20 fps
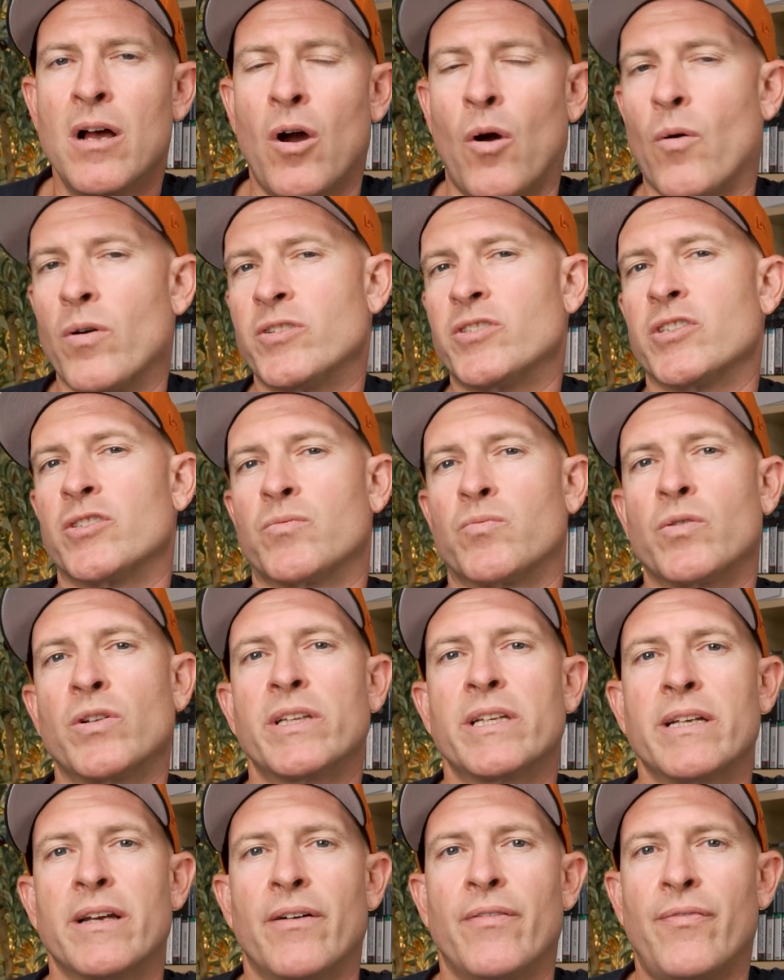or it's just
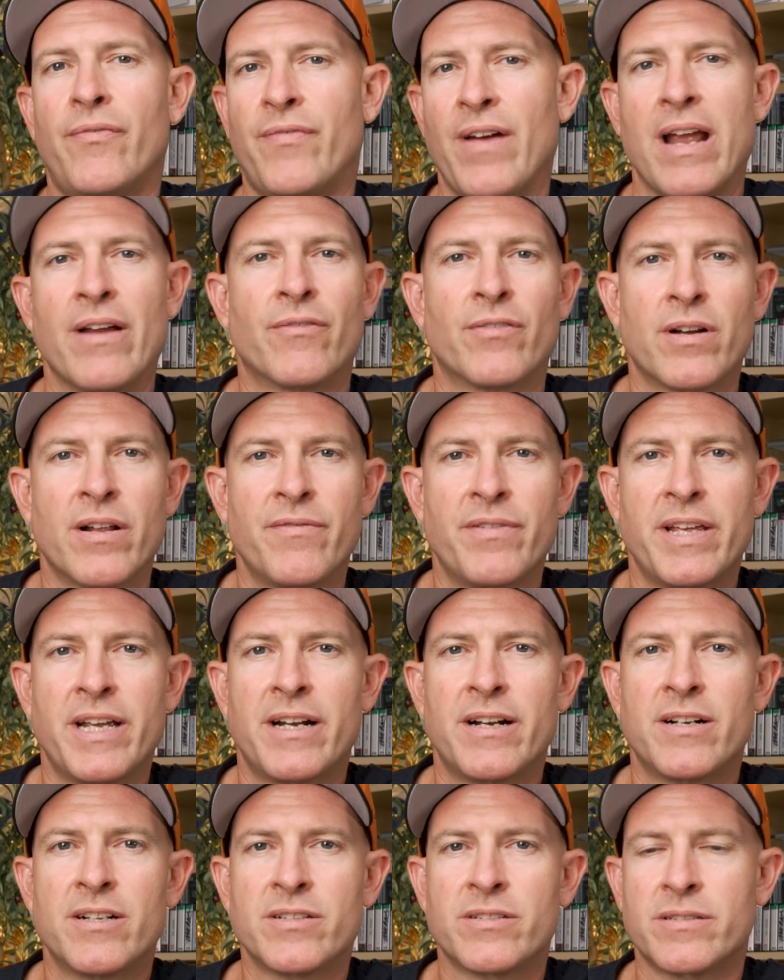really a favorite of
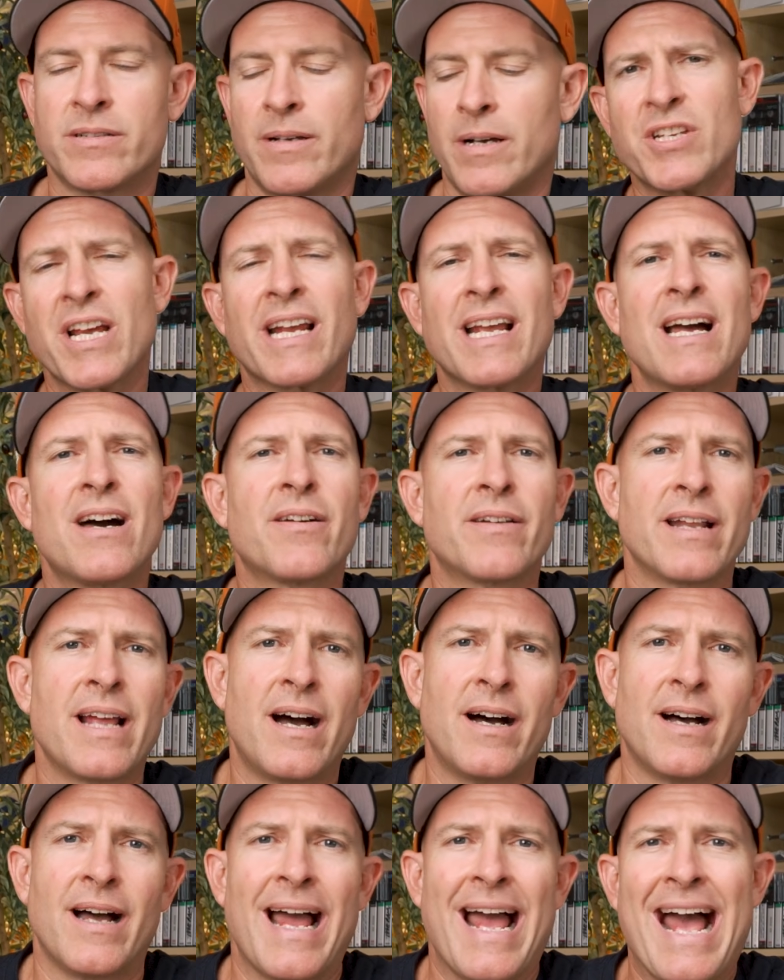theirs. Check out
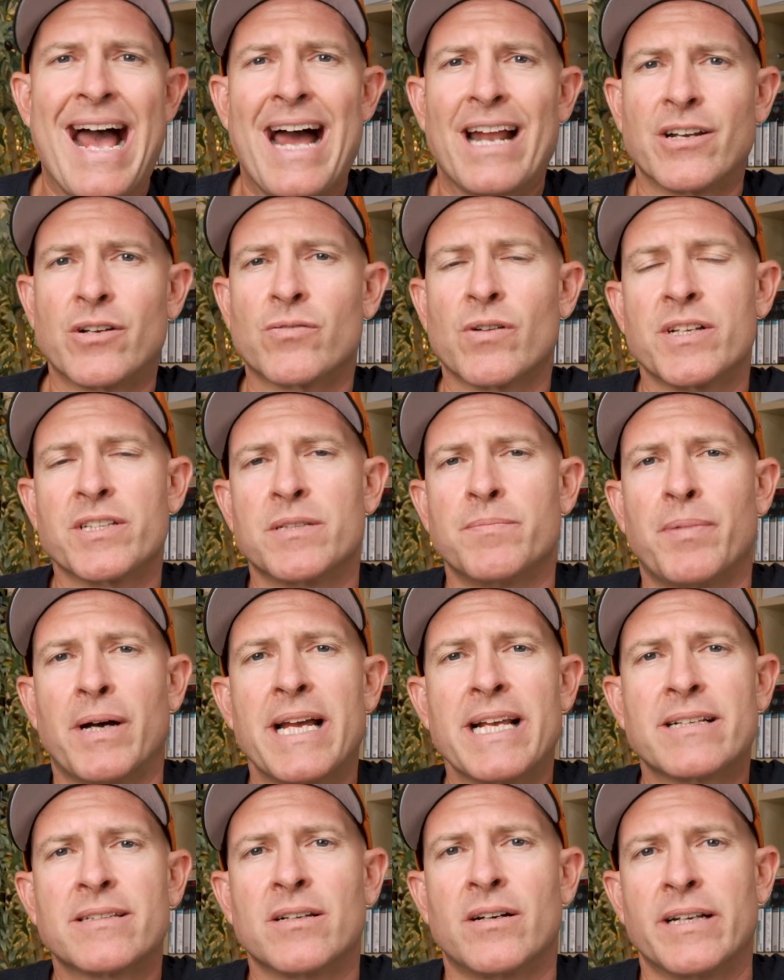at Crust
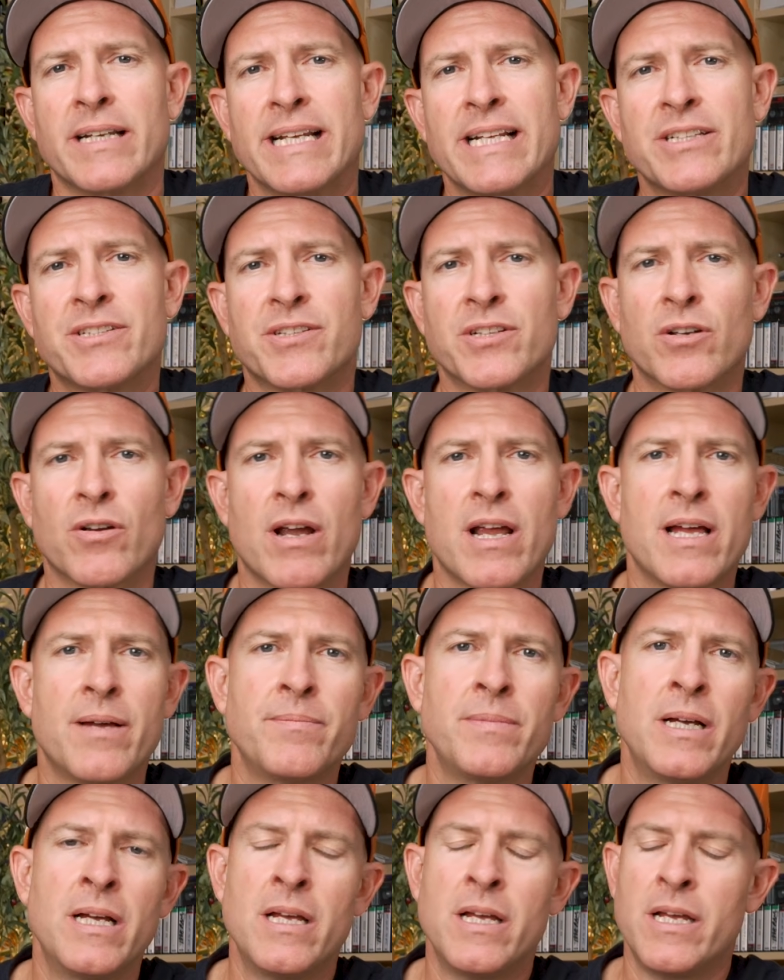Bikes on
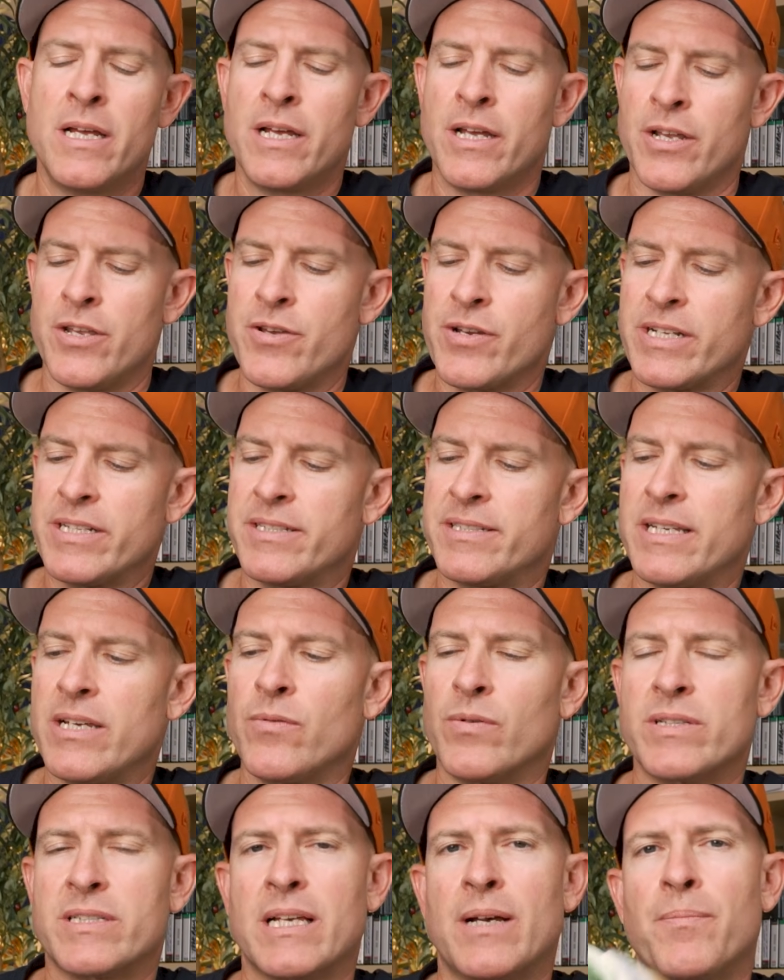Instagram, and you can see
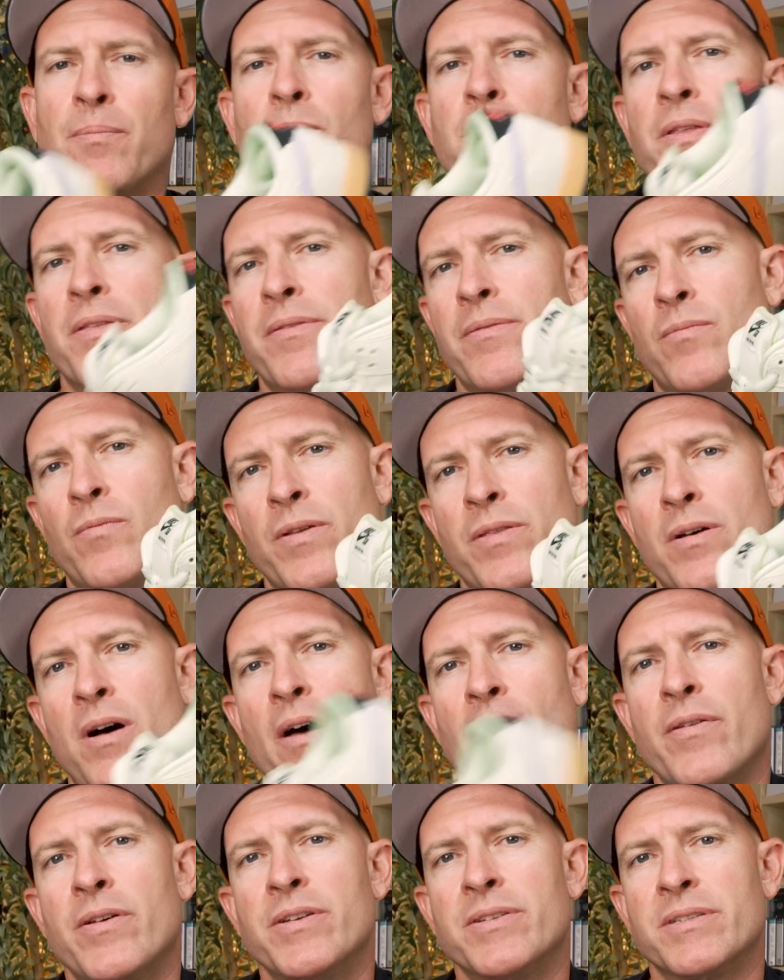what's up with
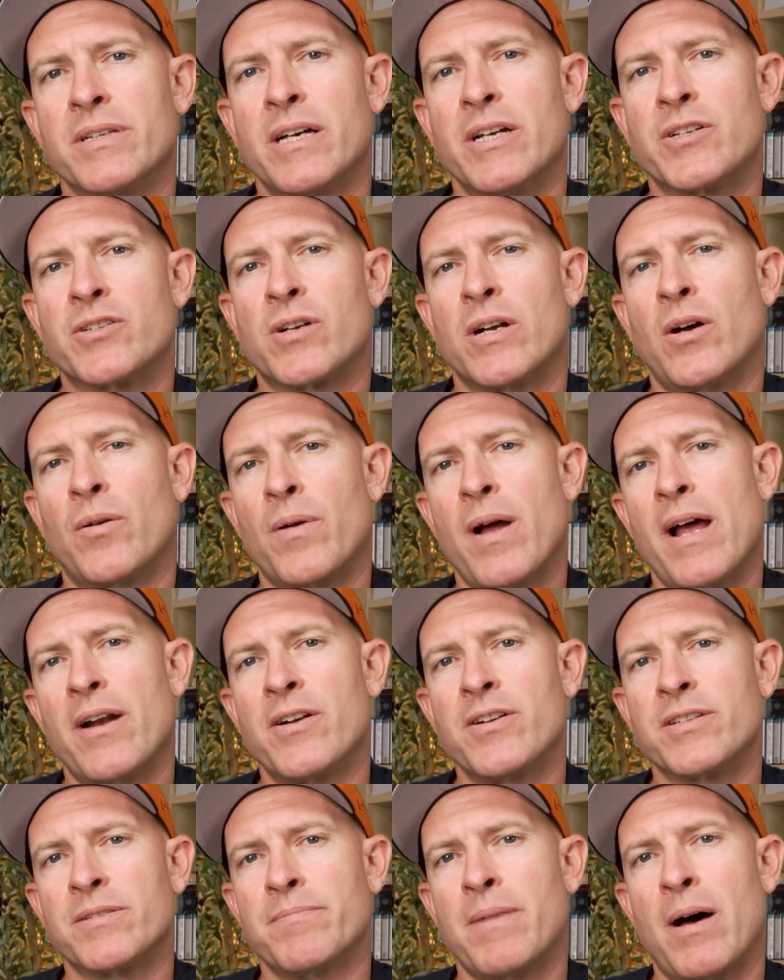all those trail
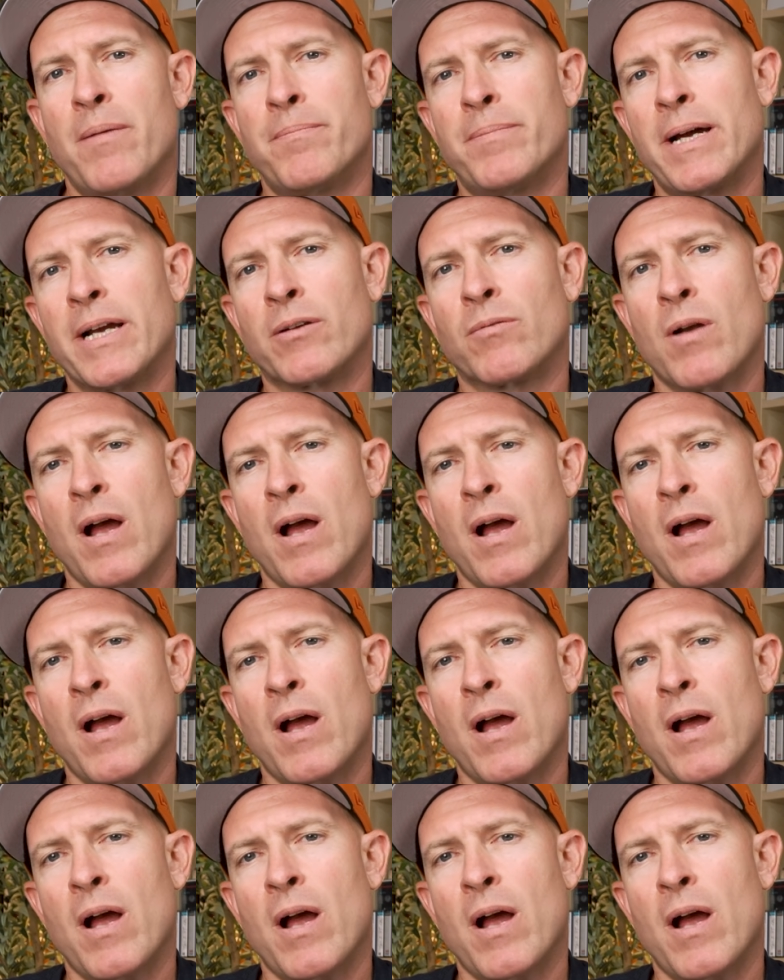riders and mountain bike